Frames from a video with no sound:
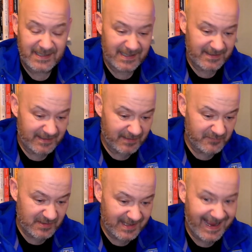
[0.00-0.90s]
It
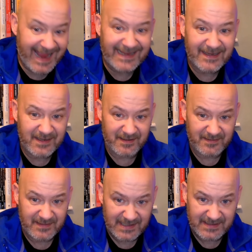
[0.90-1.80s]
gives you that anchor
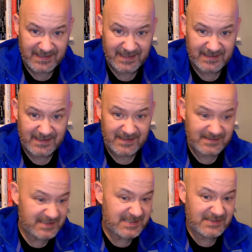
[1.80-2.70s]
in there
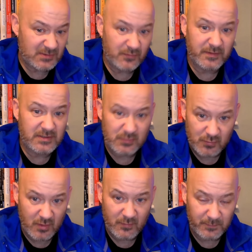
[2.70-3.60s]
to set up the two
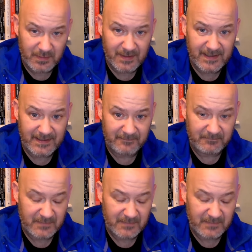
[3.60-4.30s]
go and play.